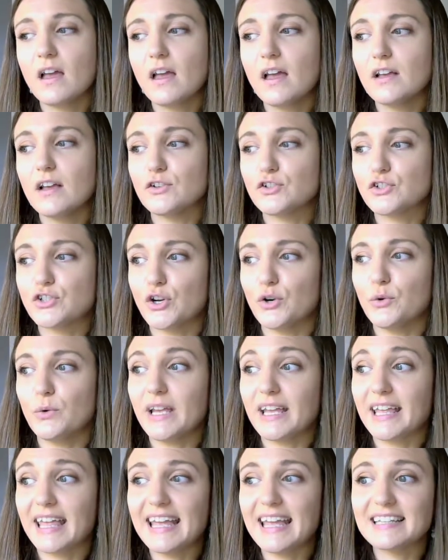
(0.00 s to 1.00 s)
So
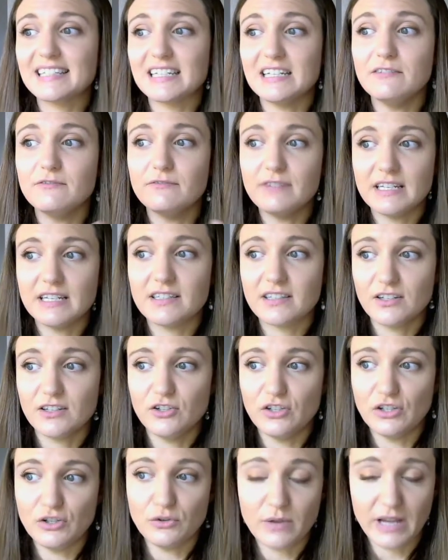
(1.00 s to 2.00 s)
it can't invent
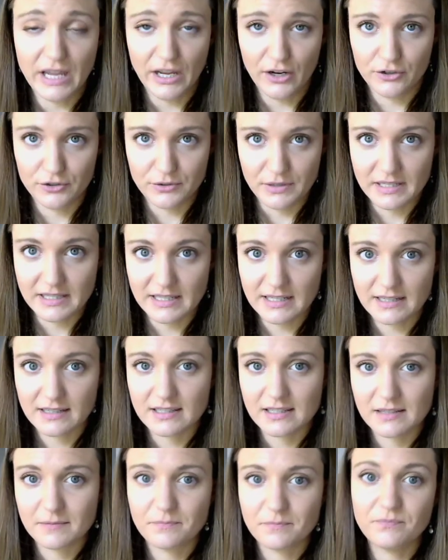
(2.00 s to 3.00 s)
new
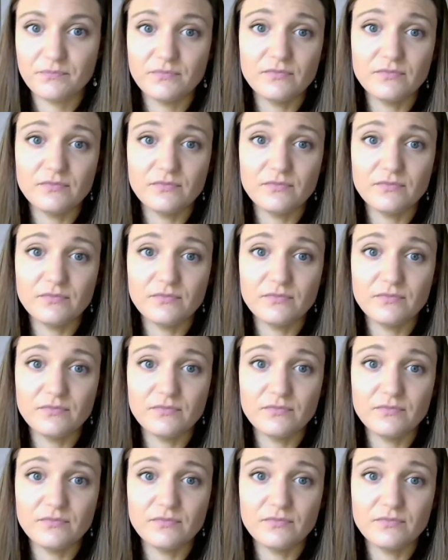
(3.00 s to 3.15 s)
characteristics.